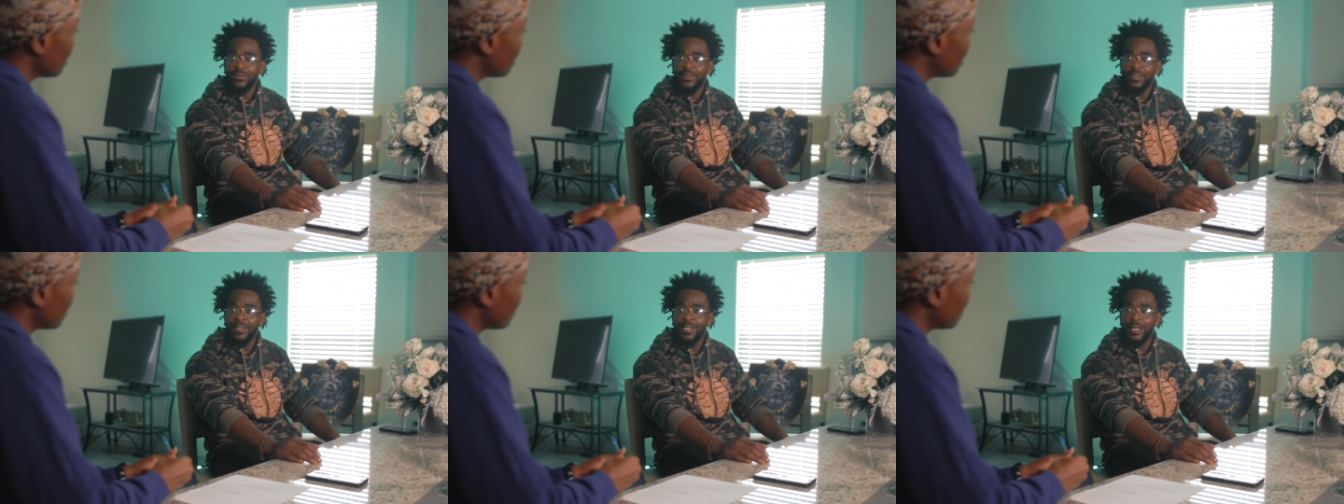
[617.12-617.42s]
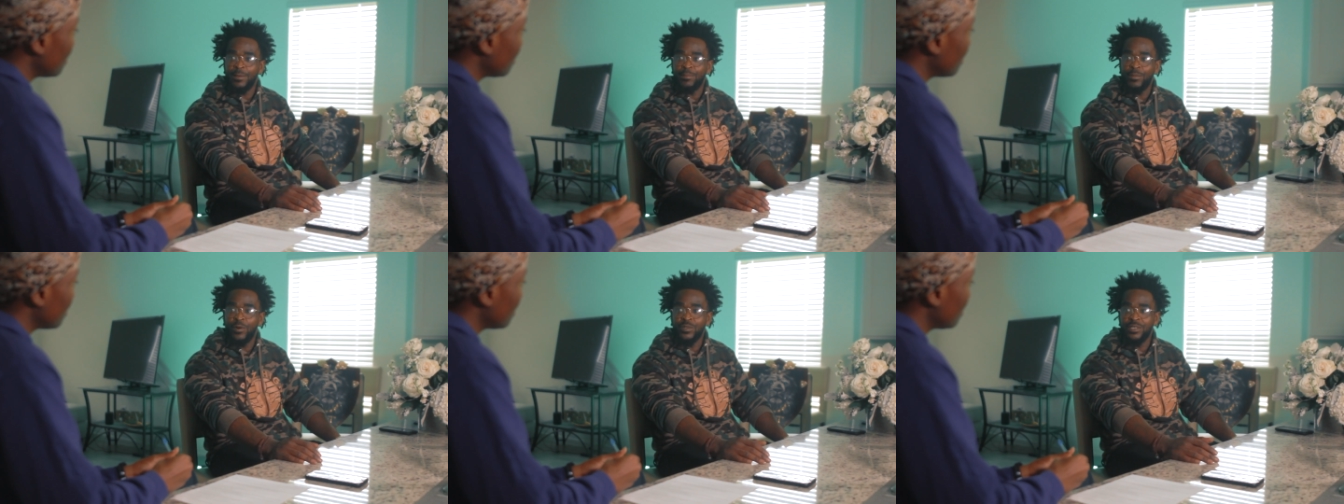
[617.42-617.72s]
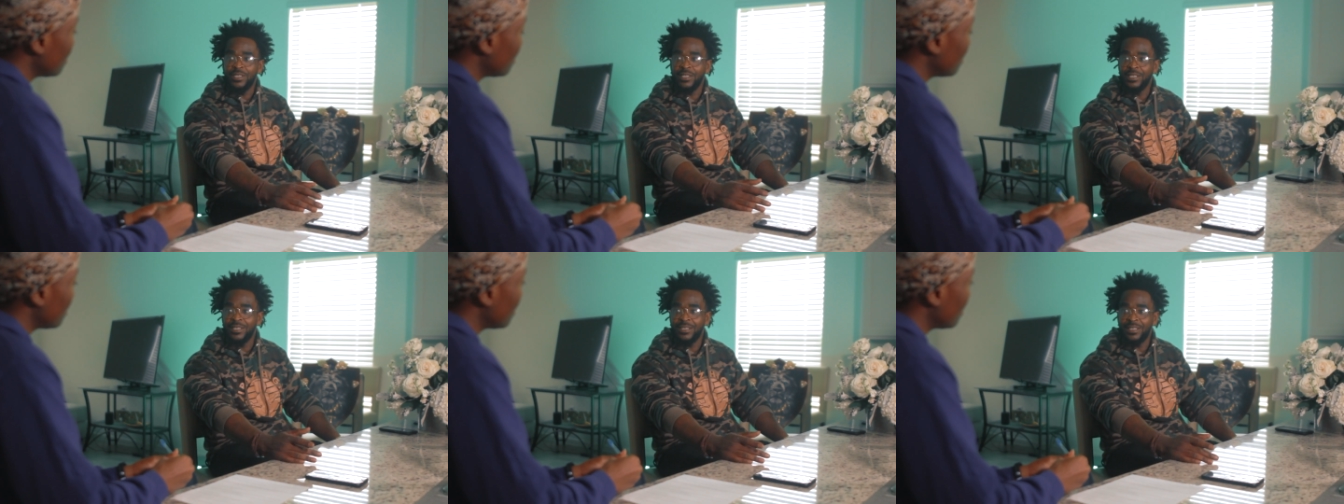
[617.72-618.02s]
like most of
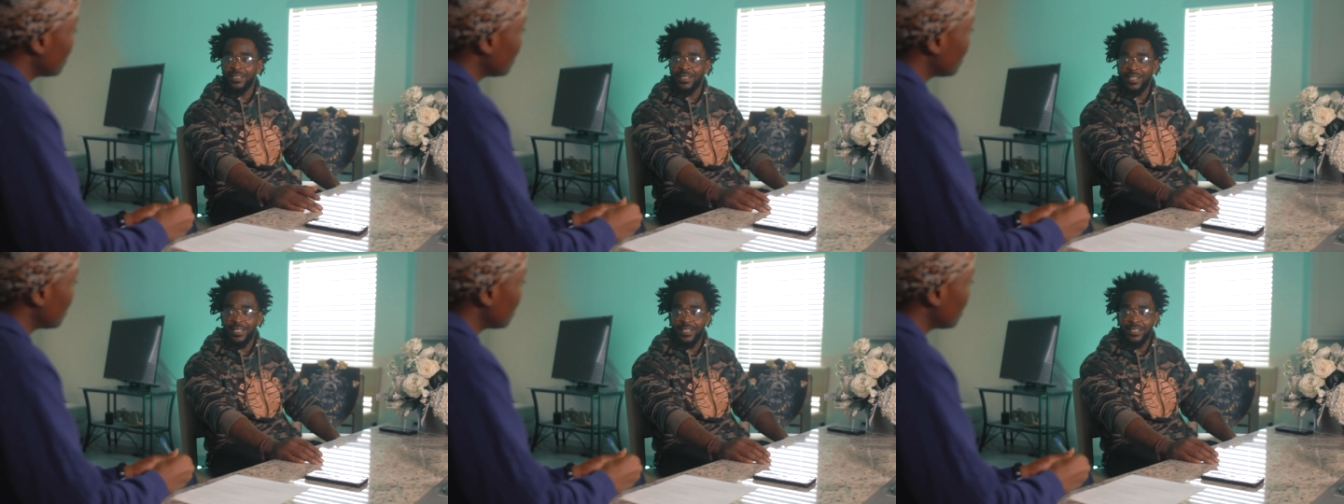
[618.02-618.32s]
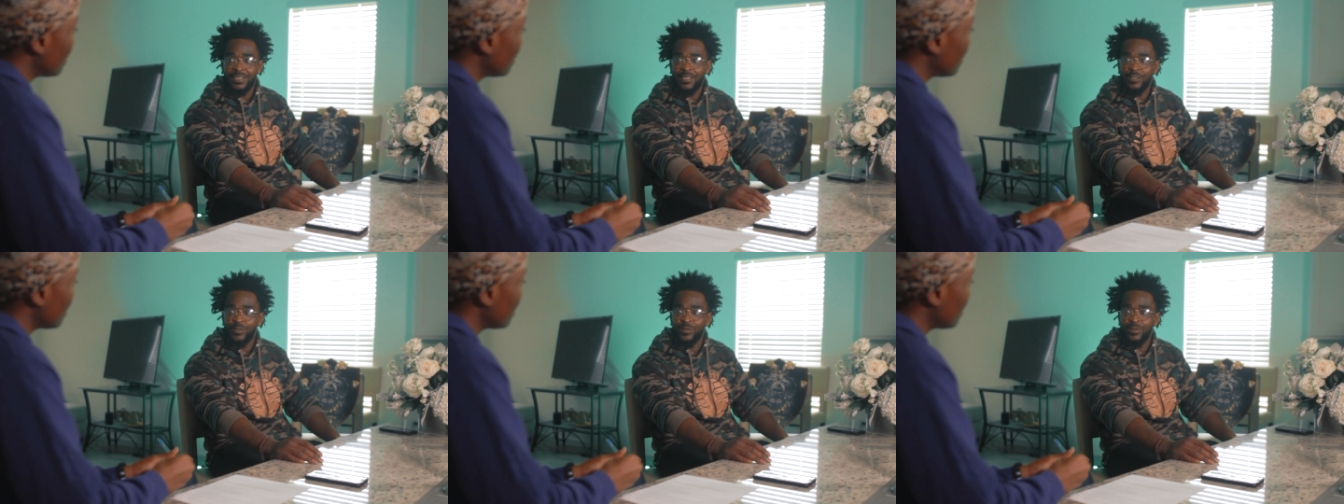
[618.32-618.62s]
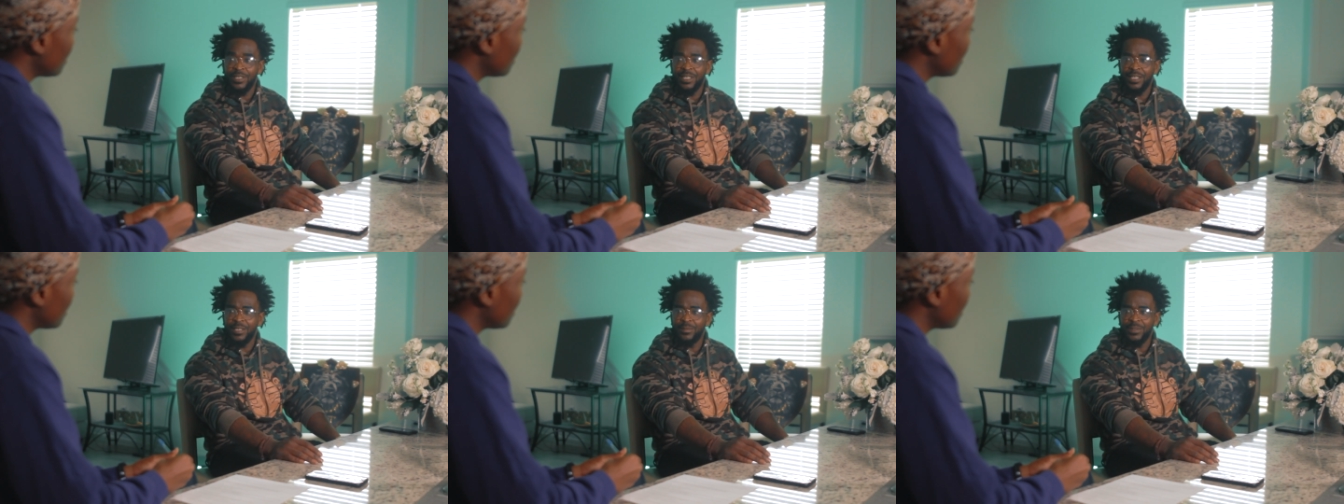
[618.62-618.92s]
these young cats do. You
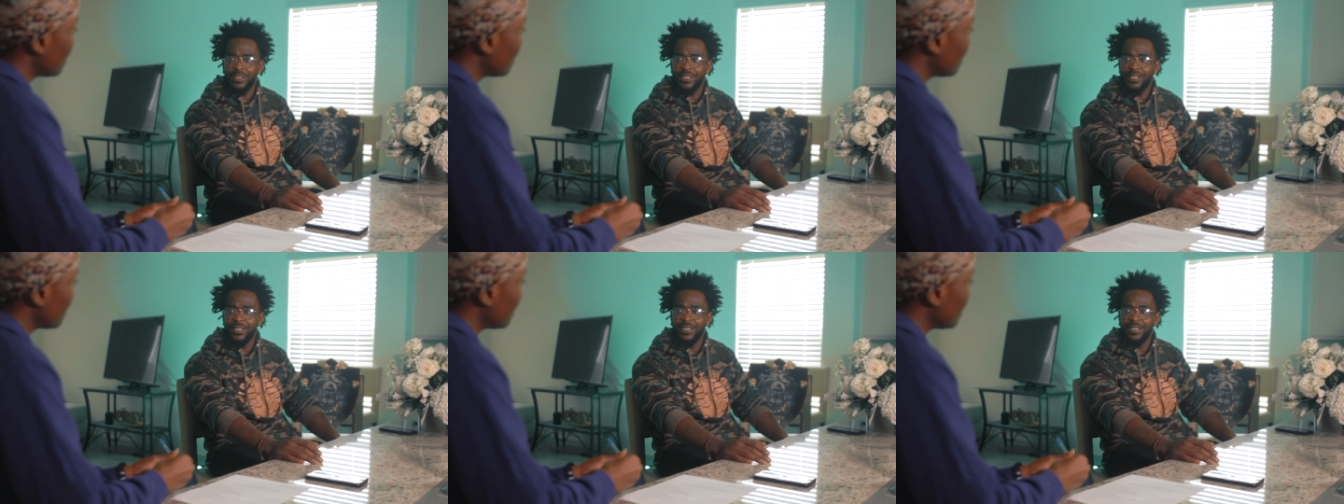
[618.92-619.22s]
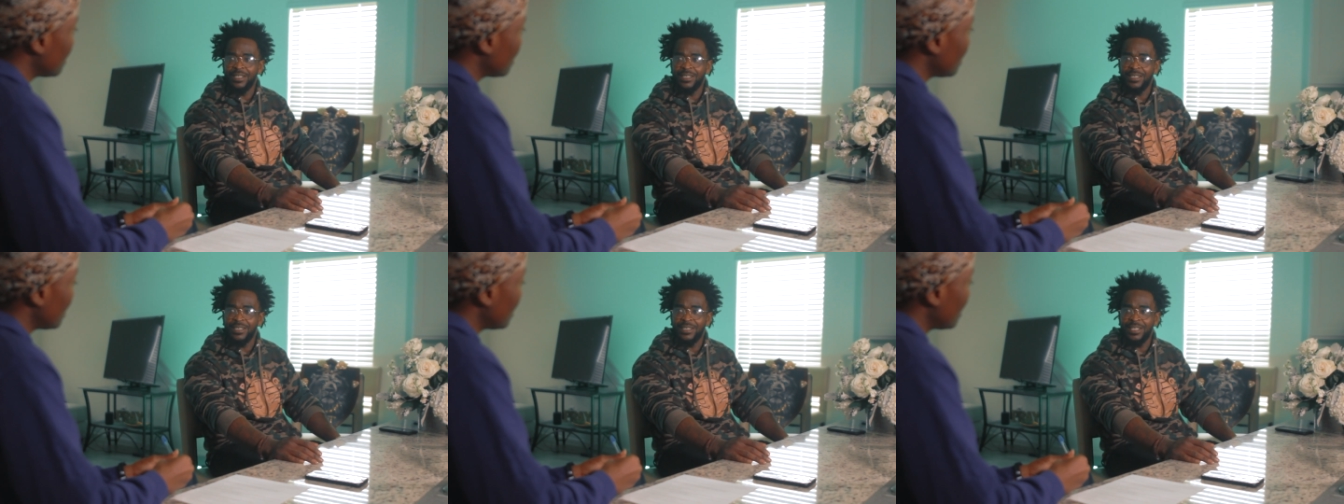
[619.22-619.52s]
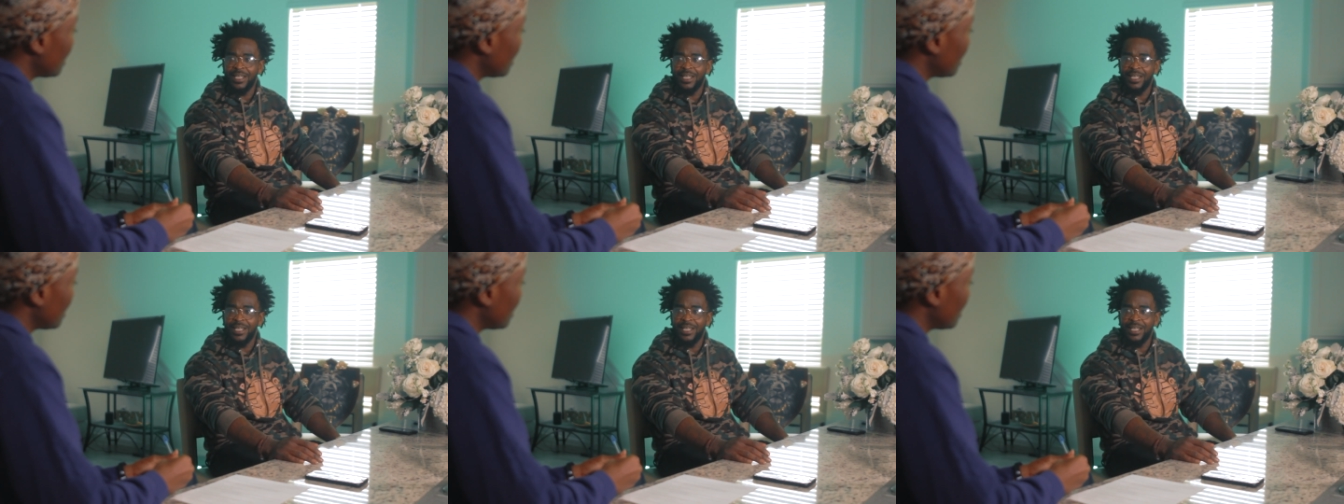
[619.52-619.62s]
know what I mean? It's